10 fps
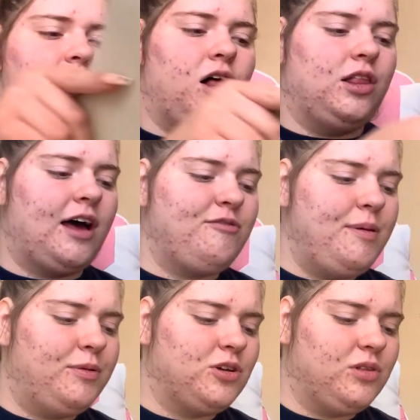A lot of
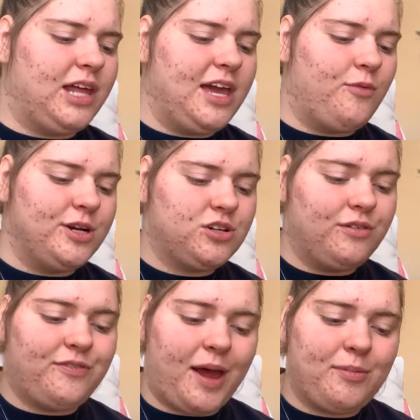people don't like witch old
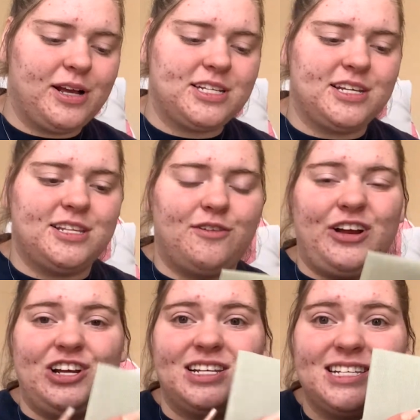fabrics because they're
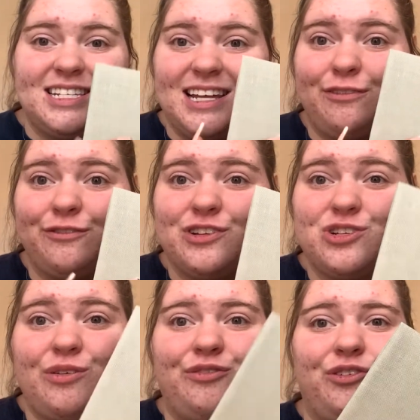very stiff.
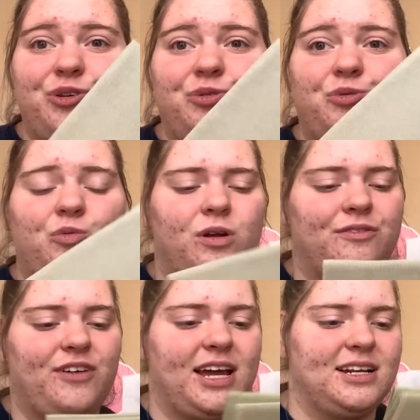So if you want to
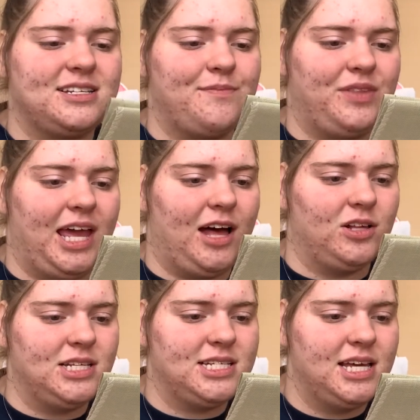find something
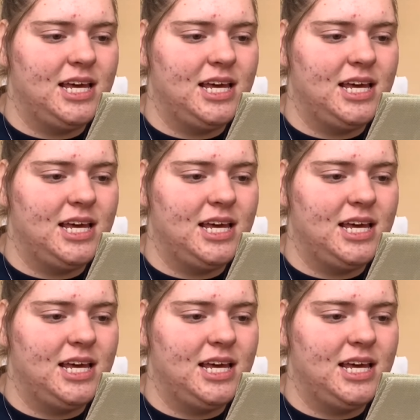else,